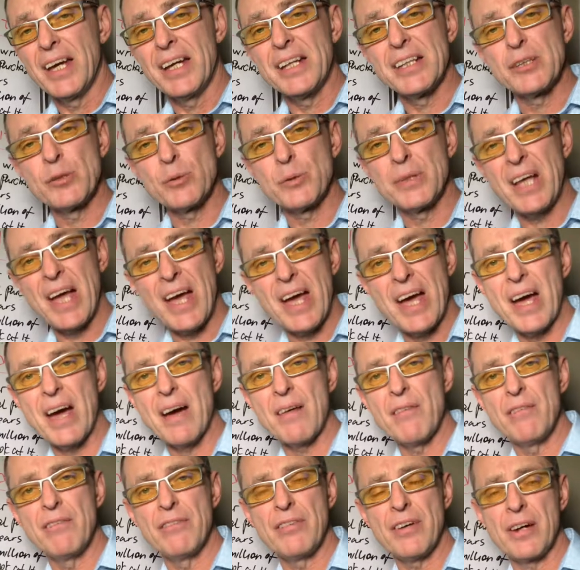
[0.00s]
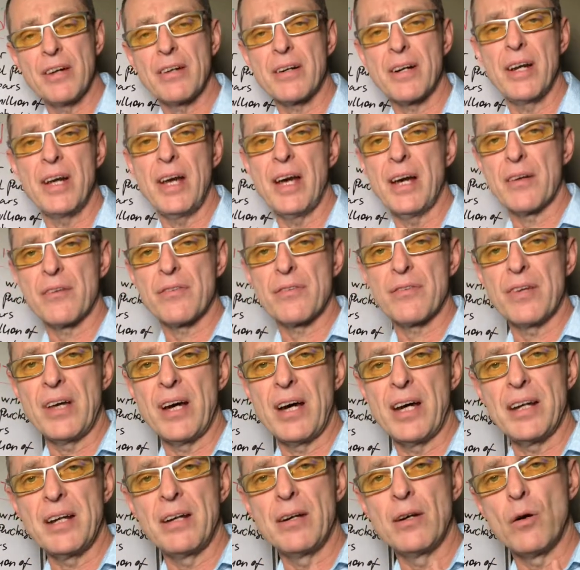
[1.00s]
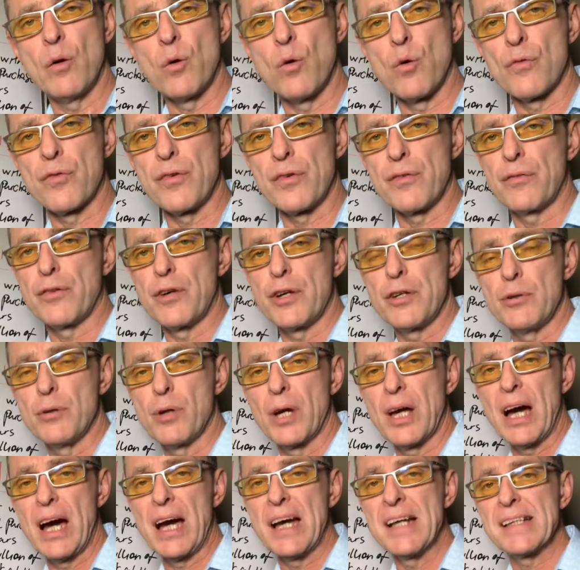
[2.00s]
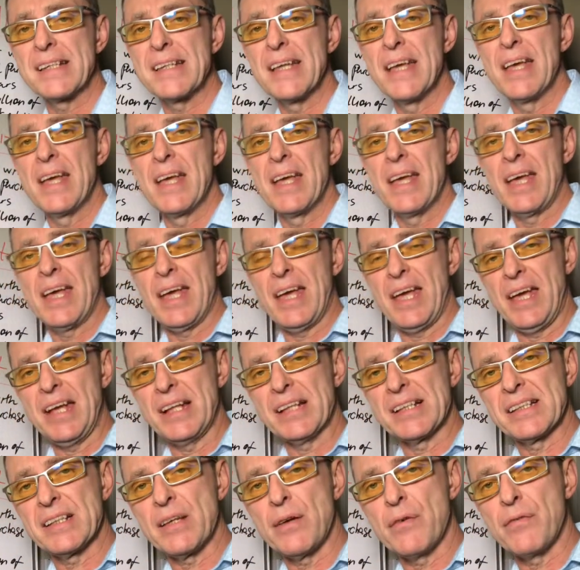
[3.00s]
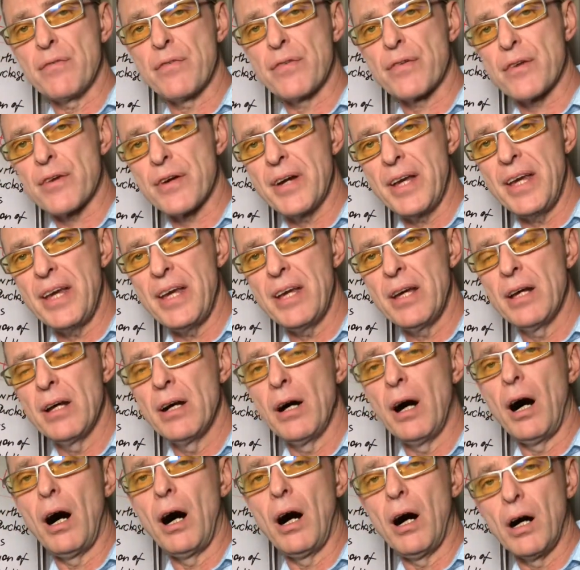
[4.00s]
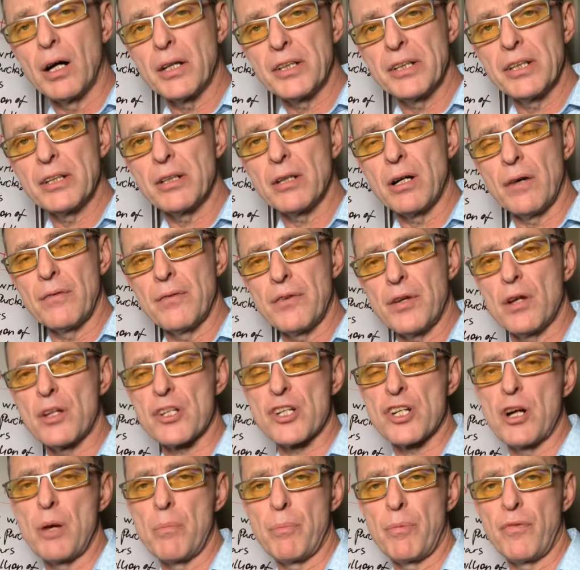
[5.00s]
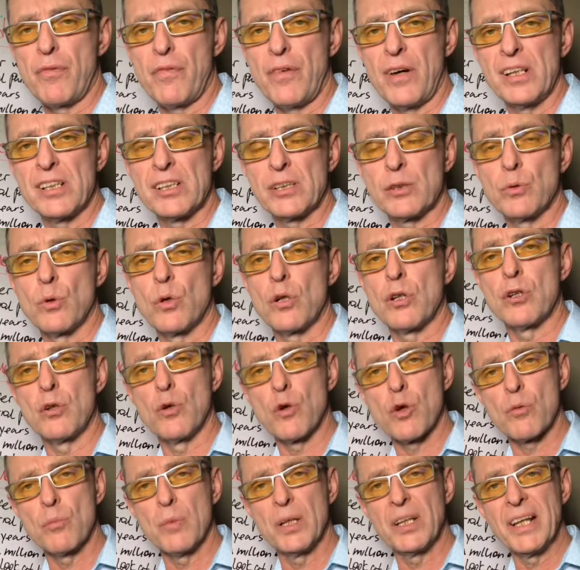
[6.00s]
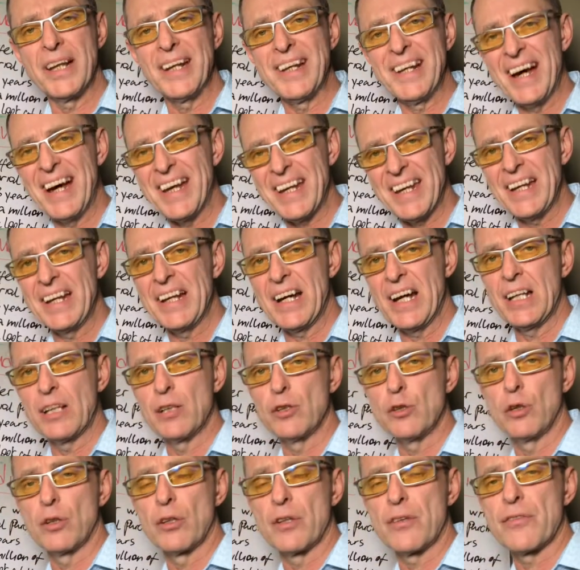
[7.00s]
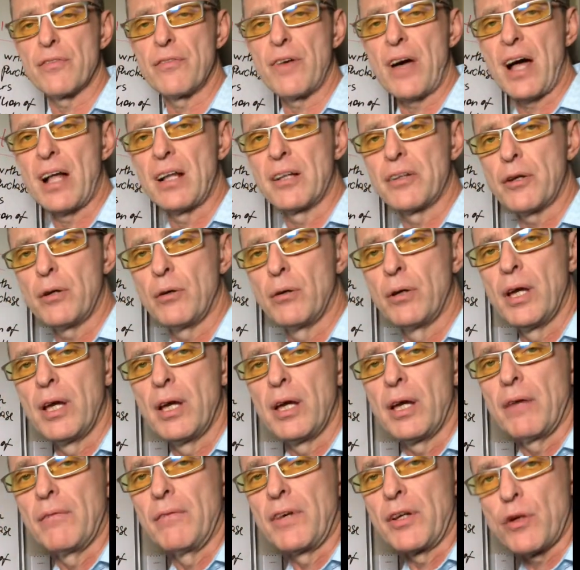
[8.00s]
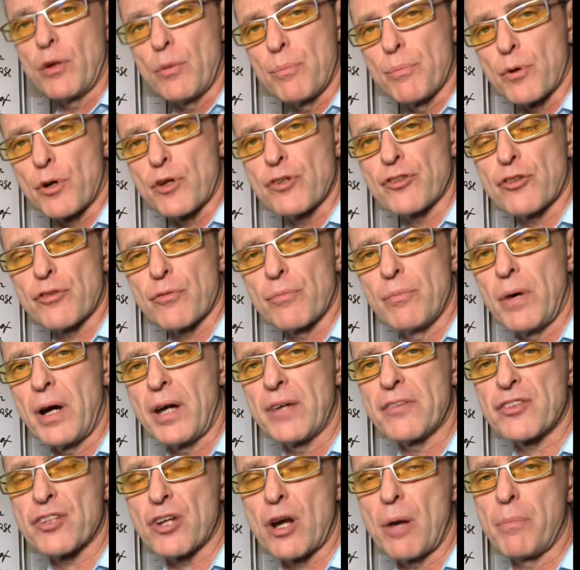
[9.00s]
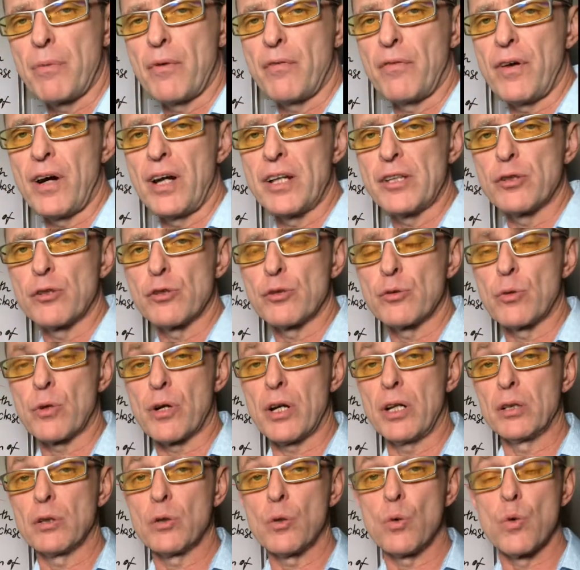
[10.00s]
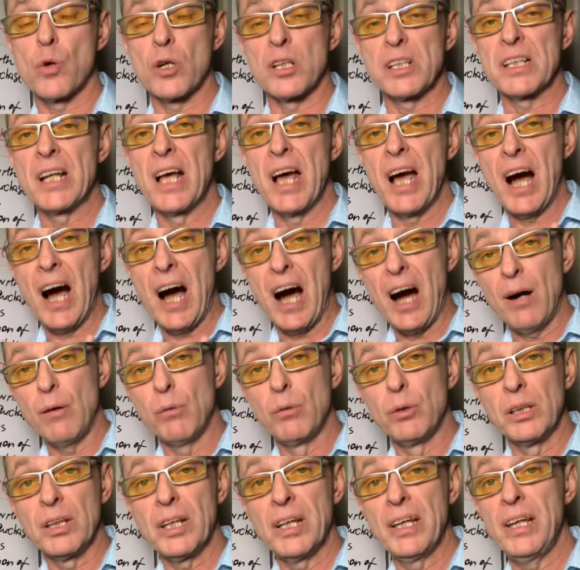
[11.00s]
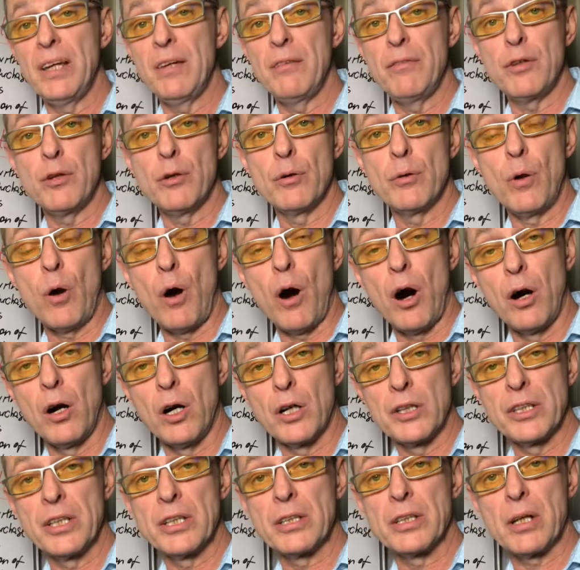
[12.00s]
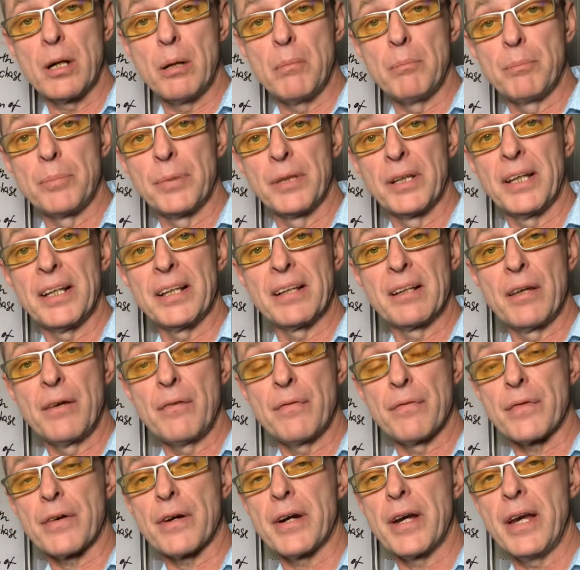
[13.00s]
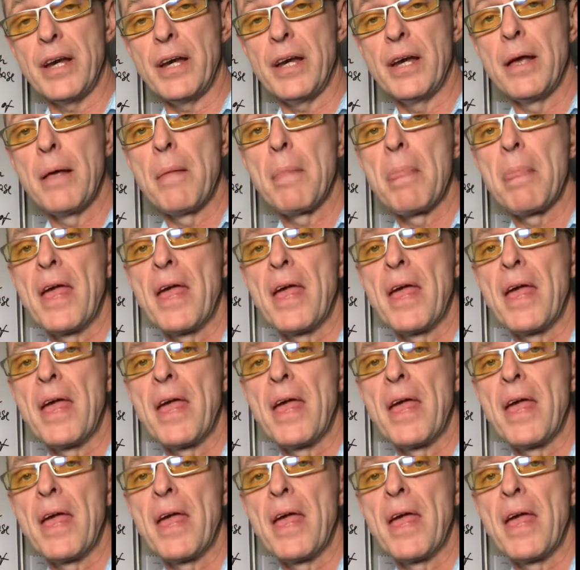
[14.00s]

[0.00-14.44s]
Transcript: today have very exciting offer for you guys. It's a free audit of your Shopify store, normally $99 value. When you purchase my Shopify tutorial course, I will give you audit completely free.